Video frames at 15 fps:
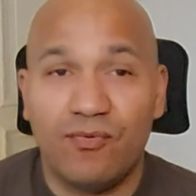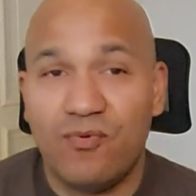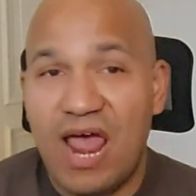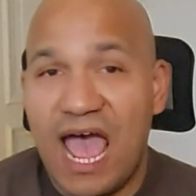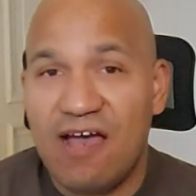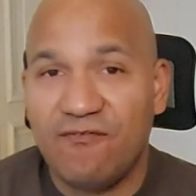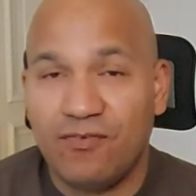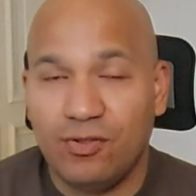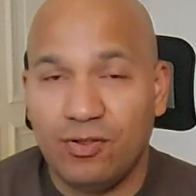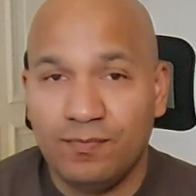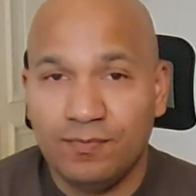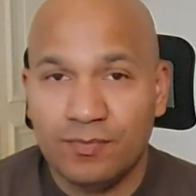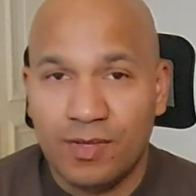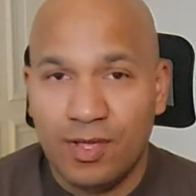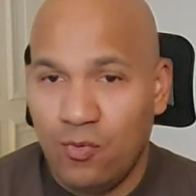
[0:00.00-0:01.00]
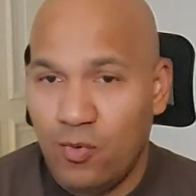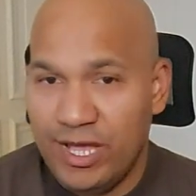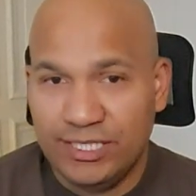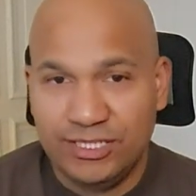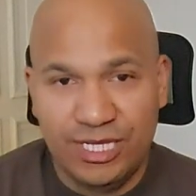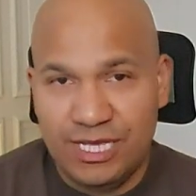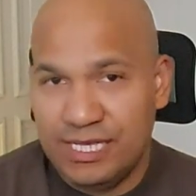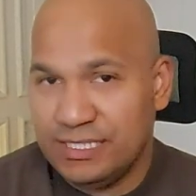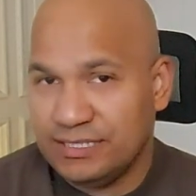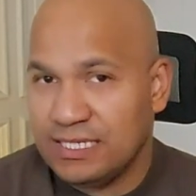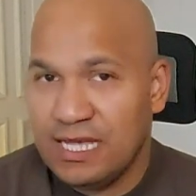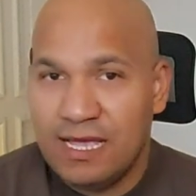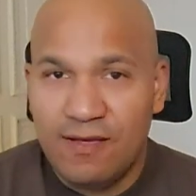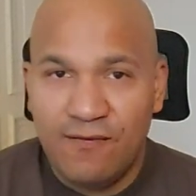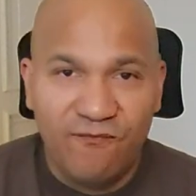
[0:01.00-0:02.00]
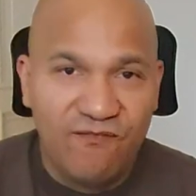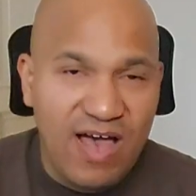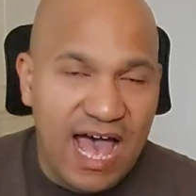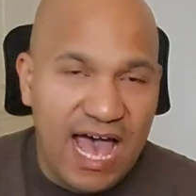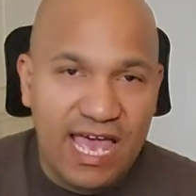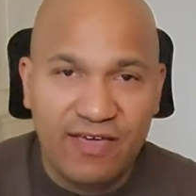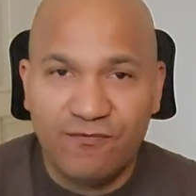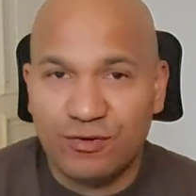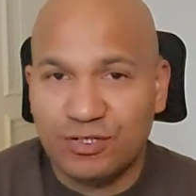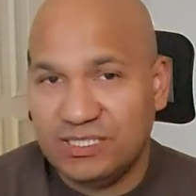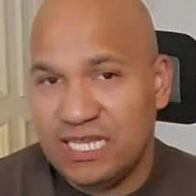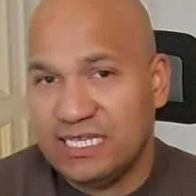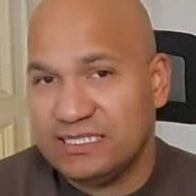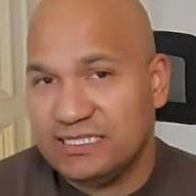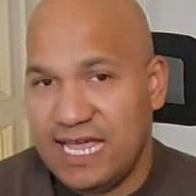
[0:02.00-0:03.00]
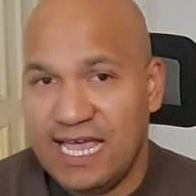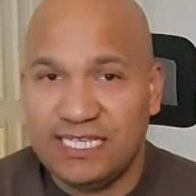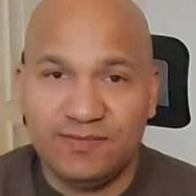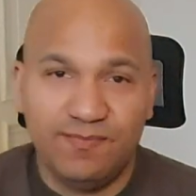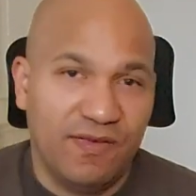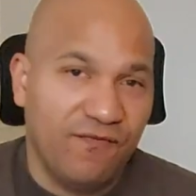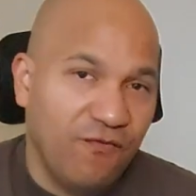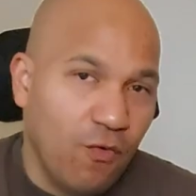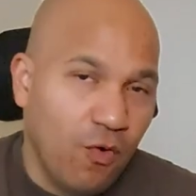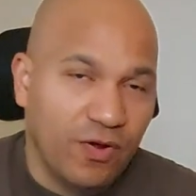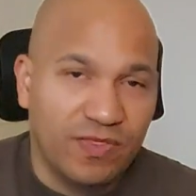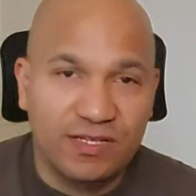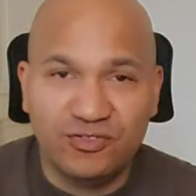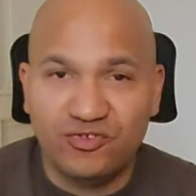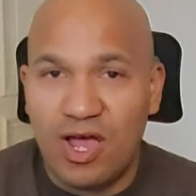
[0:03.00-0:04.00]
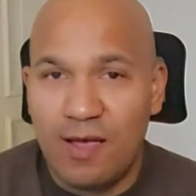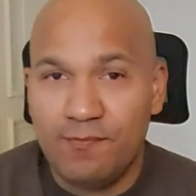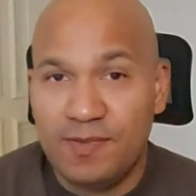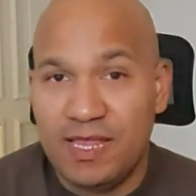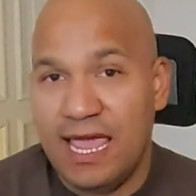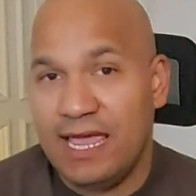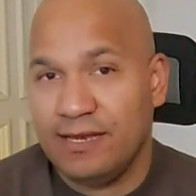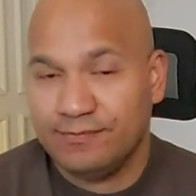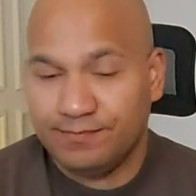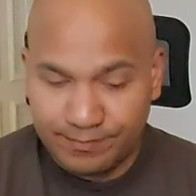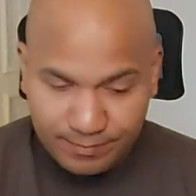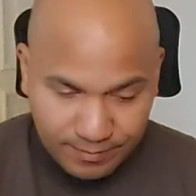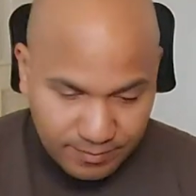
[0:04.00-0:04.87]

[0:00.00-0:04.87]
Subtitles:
Raffle, which is 5 or 6 days before the drop date.